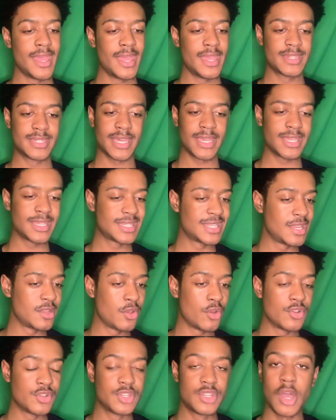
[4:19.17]
It's like, it's
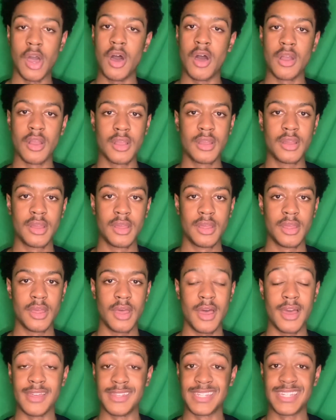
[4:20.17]
either a dunk,
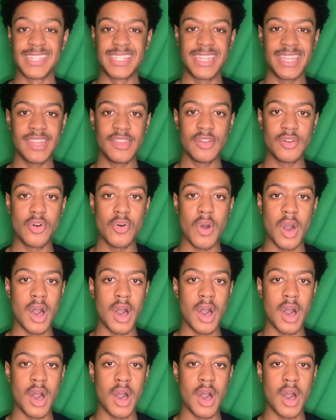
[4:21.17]
a steal,